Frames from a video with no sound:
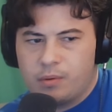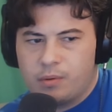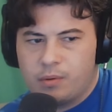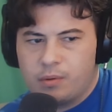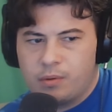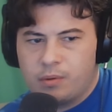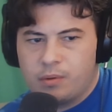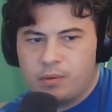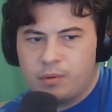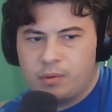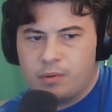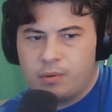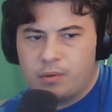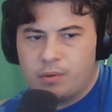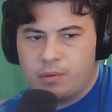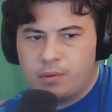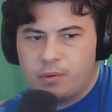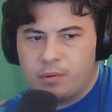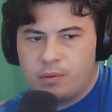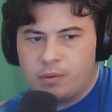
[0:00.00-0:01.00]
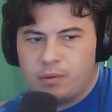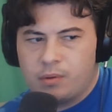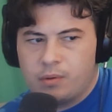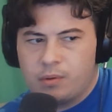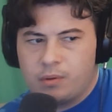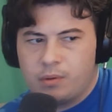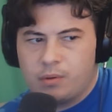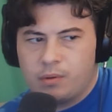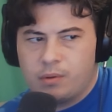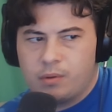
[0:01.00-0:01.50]

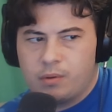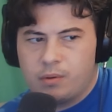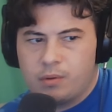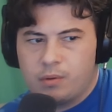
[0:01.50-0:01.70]
No one is speaking in this clip.